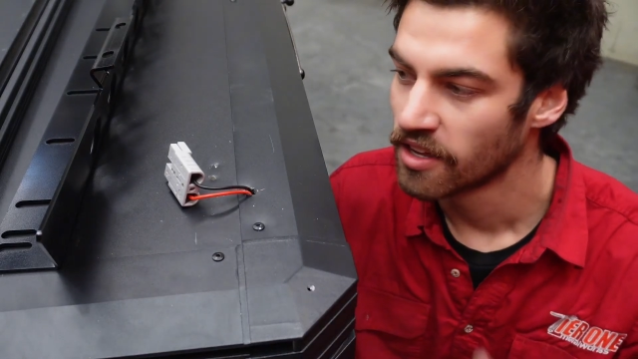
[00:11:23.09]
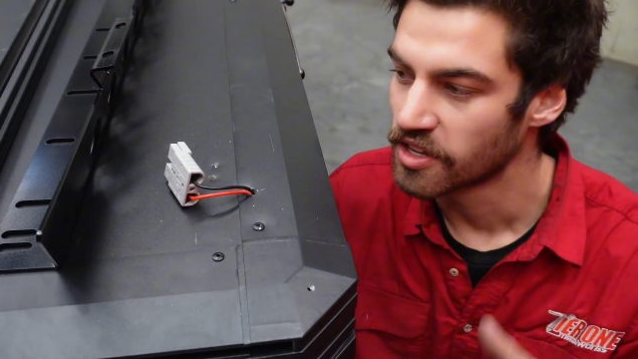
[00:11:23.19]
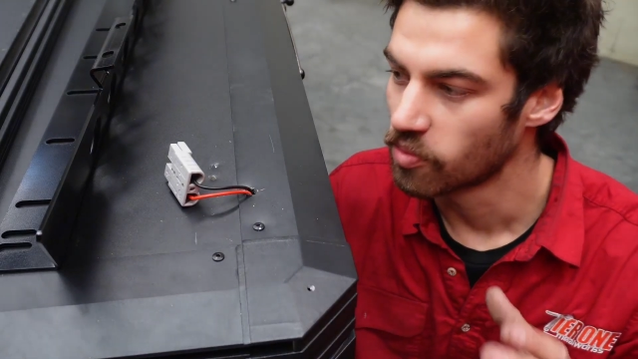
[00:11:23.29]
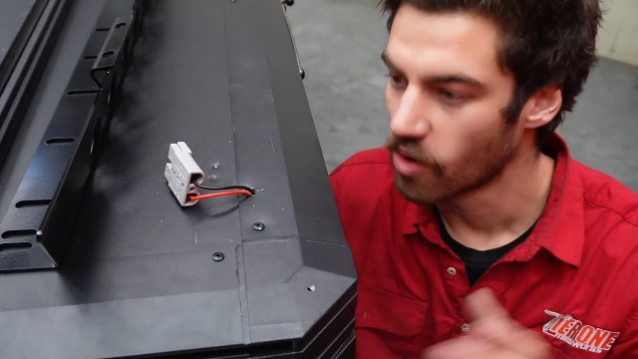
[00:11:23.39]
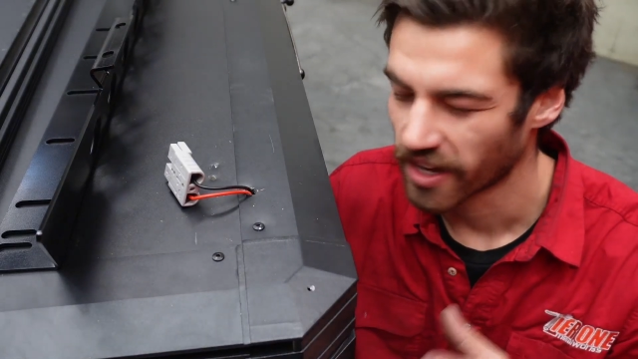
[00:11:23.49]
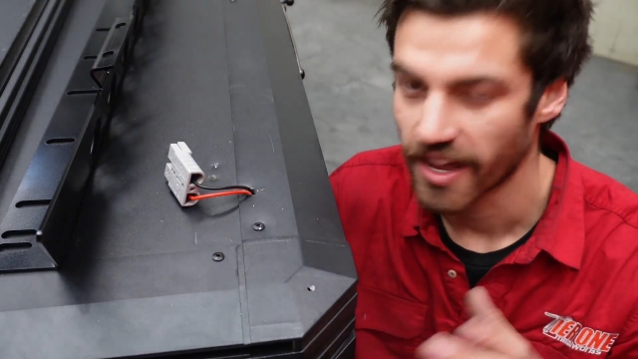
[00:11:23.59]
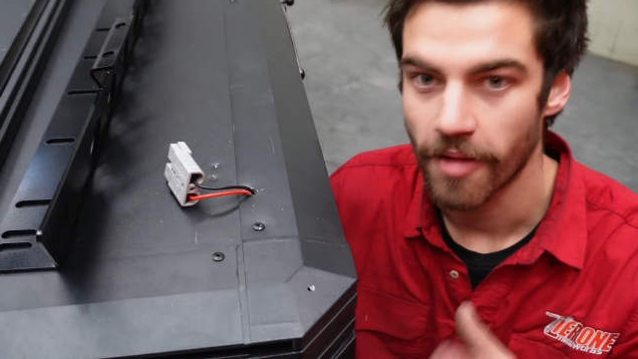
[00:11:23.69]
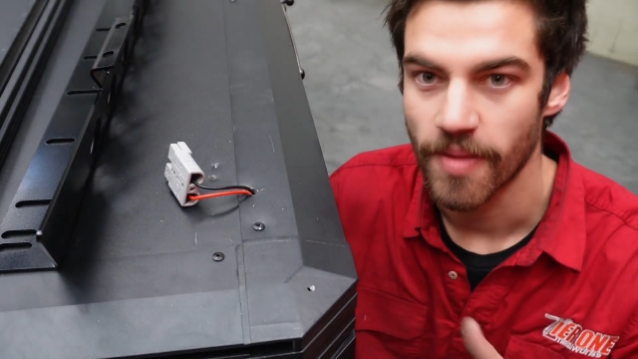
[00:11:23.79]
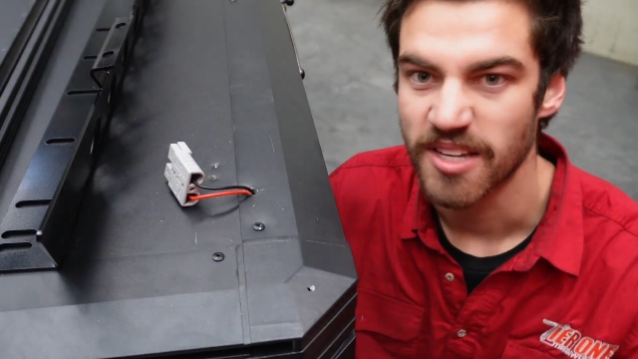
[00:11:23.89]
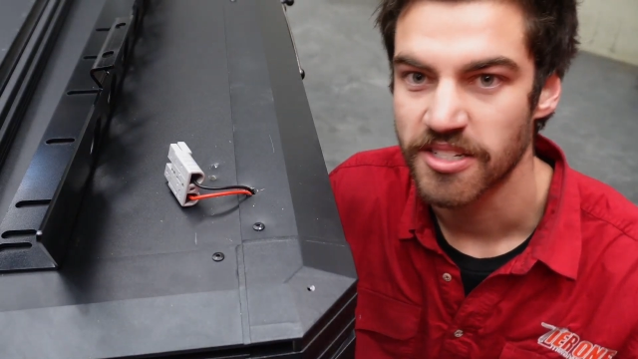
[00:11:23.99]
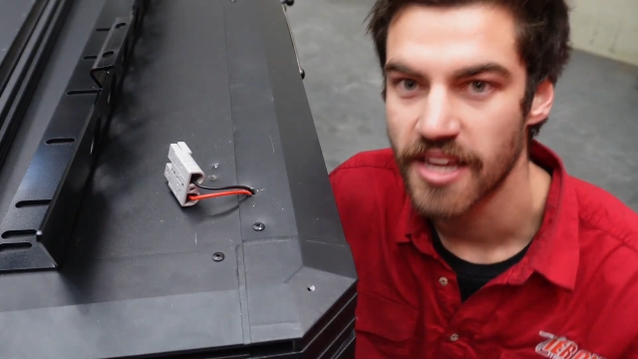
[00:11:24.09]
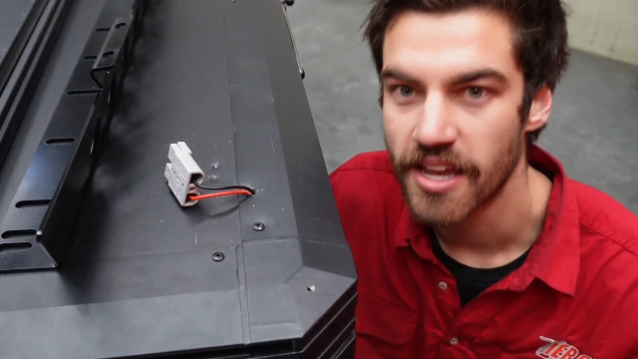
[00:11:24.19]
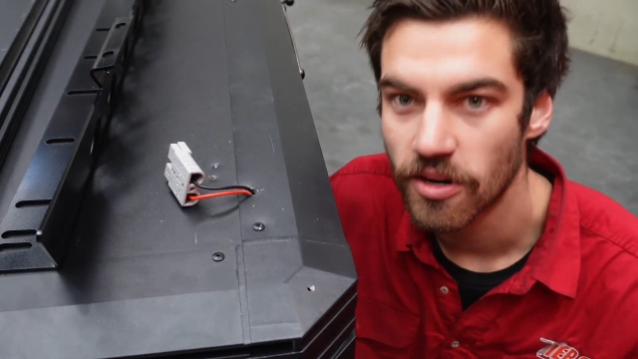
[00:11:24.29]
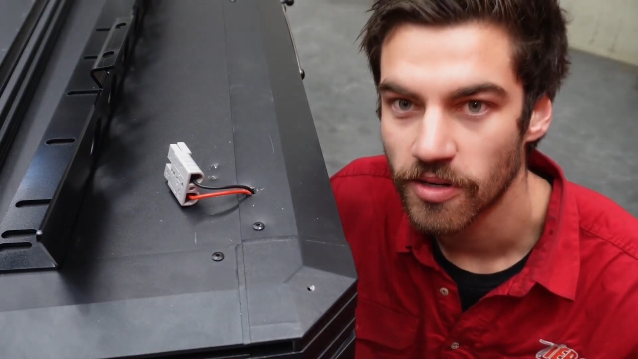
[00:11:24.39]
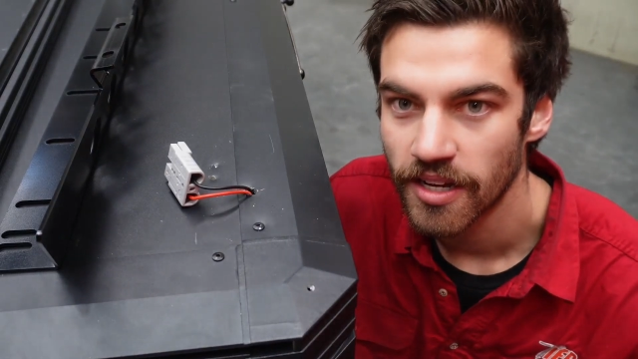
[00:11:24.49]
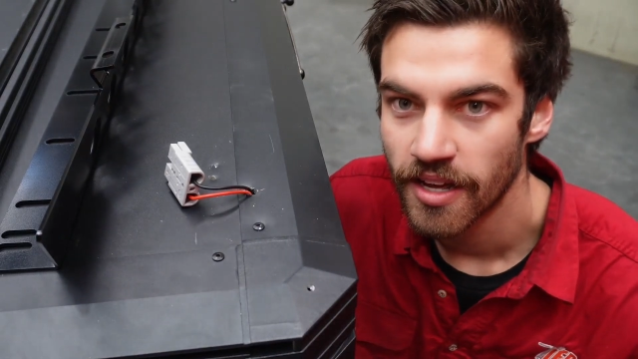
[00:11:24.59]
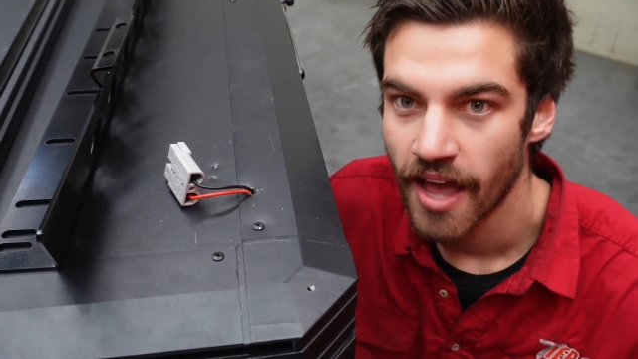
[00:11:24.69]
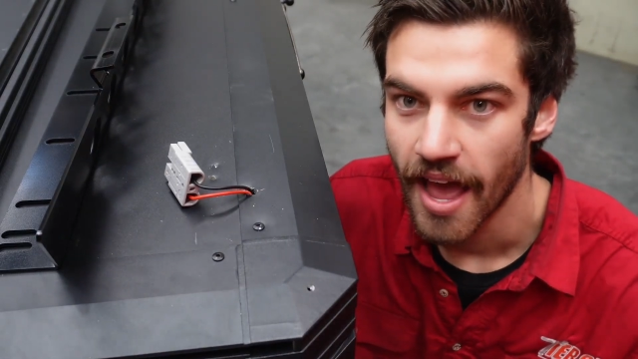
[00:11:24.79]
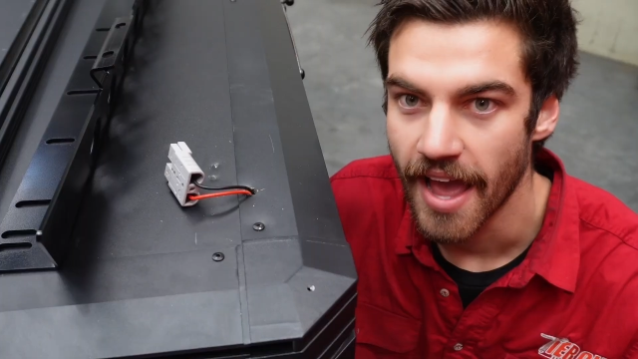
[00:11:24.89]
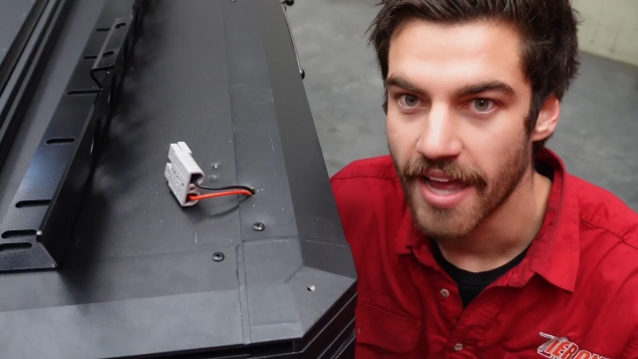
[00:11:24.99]
You want to keep these sealed,
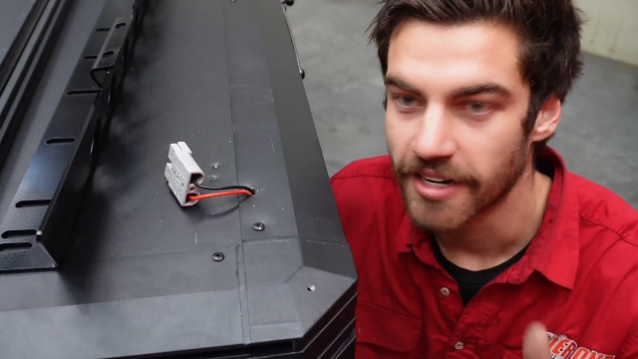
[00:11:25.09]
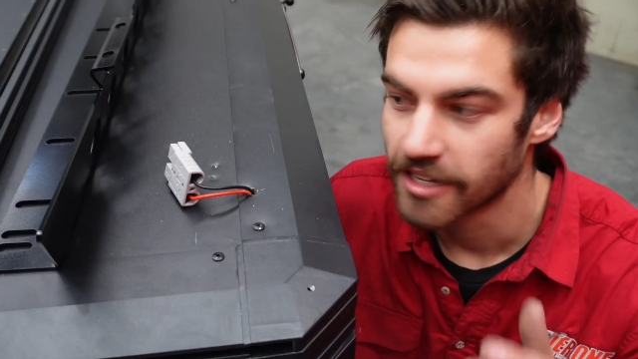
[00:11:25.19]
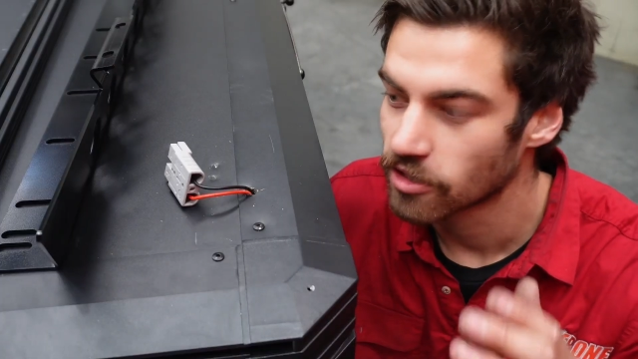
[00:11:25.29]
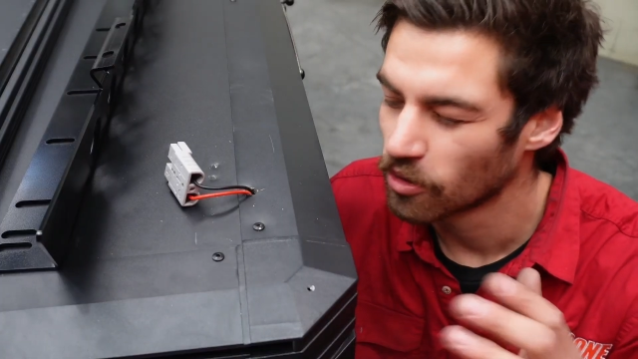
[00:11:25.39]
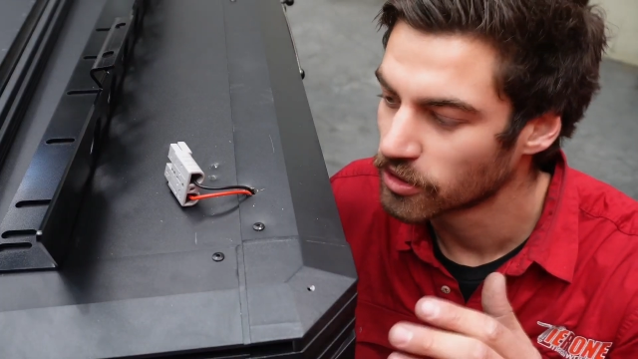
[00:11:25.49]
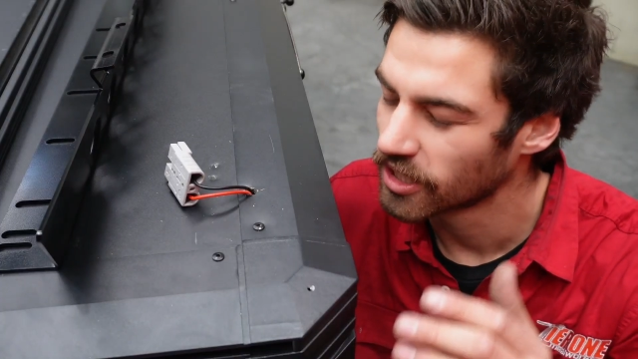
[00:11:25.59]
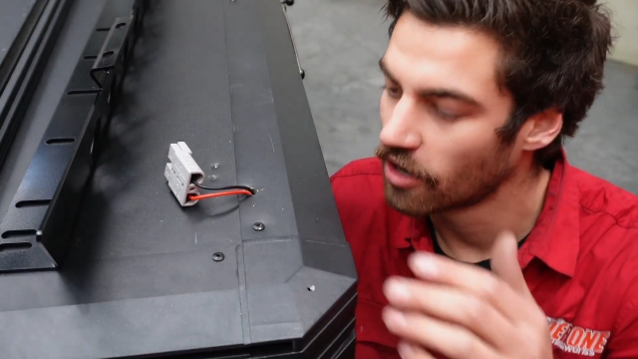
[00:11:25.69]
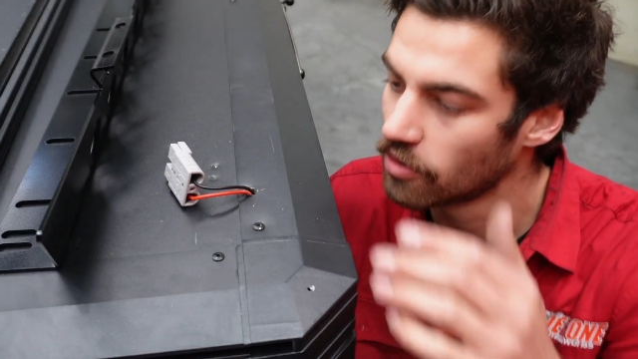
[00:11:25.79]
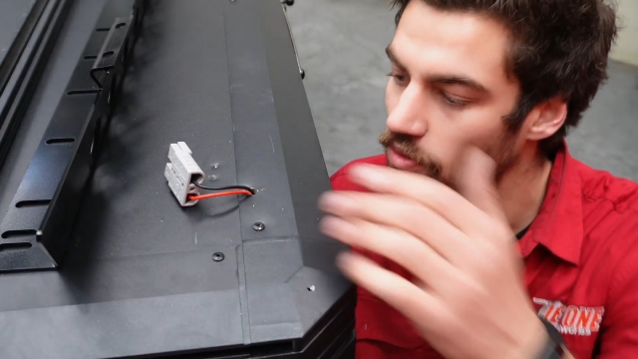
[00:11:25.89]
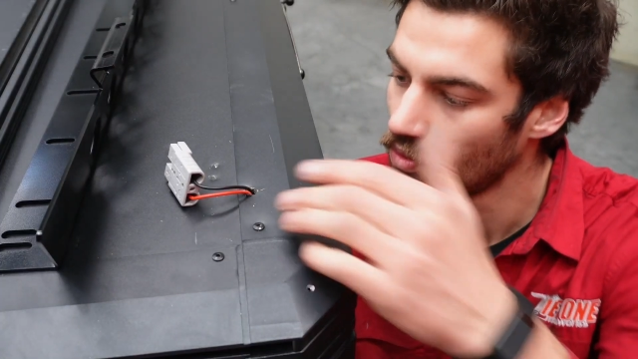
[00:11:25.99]
and it's also,